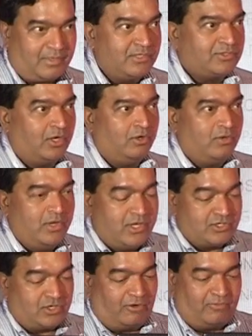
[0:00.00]
So
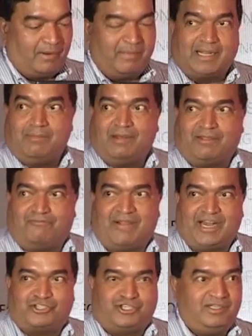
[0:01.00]
software become like
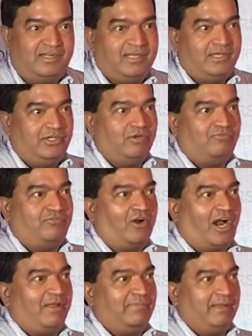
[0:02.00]
fashion. You've
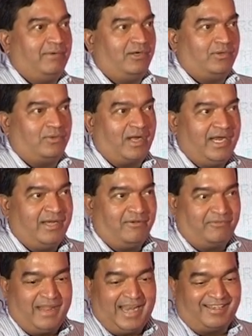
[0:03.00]
got to be able to kind
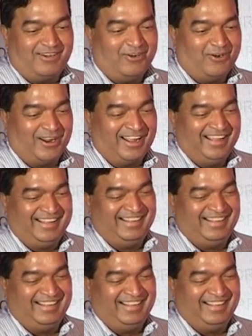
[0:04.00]
of get going.